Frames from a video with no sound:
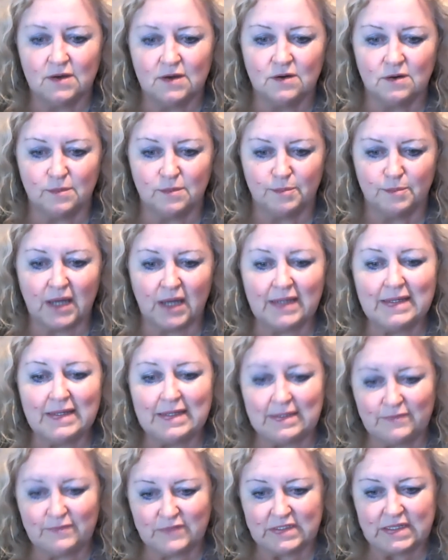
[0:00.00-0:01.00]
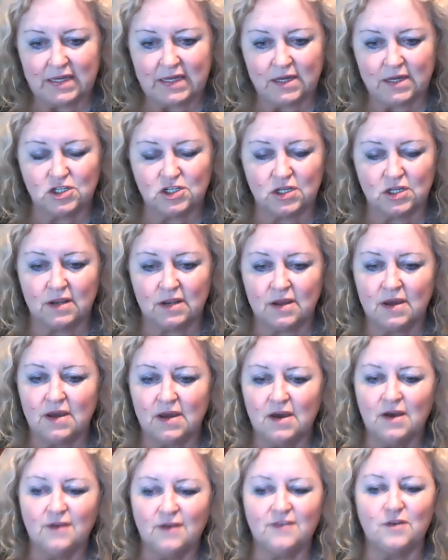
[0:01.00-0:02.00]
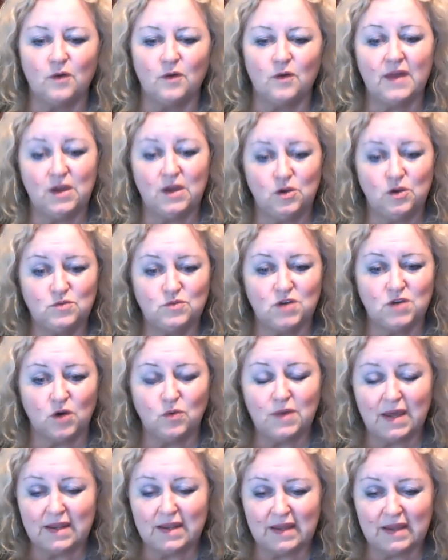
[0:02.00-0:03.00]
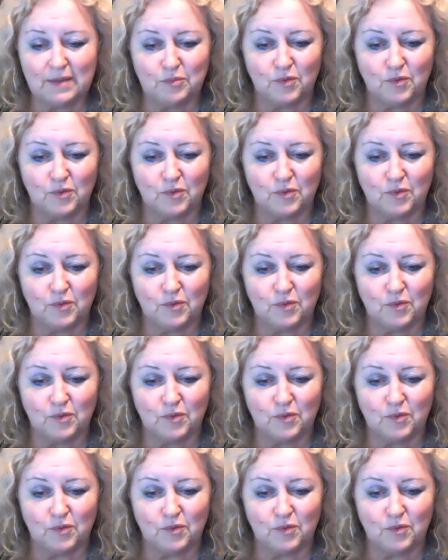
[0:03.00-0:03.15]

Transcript: or by invitation, so that you don't end up